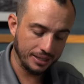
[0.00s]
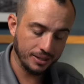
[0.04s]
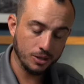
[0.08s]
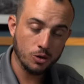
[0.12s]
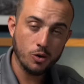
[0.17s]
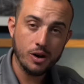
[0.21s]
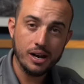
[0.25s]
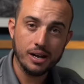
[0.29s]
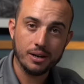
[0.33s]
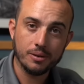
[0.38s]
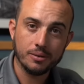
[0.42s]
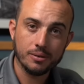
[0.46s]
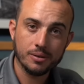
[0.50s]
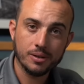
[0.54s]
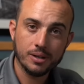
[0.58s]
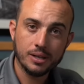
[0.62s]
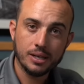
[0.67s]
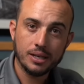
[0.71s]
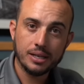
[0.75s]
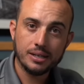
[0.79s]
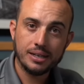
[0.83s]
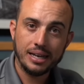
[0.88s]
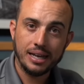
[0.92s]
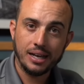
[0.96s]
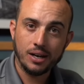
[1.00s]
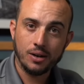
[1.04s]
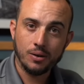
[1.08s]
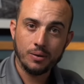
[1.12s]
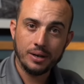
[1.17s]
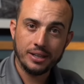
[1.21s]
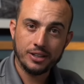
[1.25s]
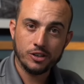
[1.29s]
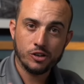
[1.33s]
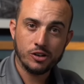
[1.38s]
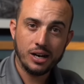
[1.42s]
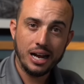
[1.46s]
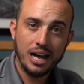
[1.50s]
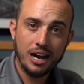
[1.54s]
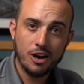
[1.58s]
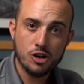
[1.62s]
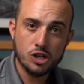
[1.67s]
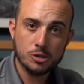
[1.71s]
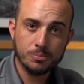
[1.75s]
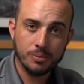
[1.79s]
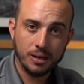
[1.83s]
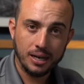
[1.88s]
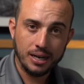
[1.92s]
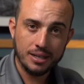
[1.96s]
and the ground. Now in your higher
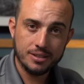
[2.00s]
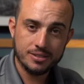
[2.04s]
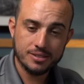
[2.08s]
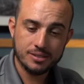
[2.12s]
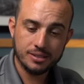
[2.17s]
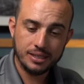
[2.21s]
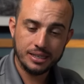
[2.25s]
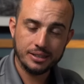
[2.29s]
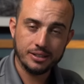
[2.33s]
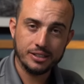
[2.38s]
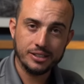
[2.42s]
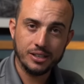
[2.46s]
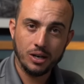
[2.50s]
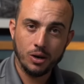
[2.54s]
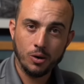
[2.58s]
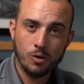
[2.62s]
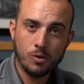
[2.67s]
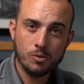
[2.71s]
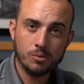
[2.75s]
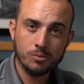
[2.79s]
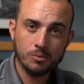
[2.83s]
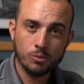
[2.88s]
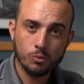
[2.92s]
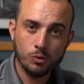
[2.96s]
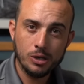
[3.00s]
spots in the yard,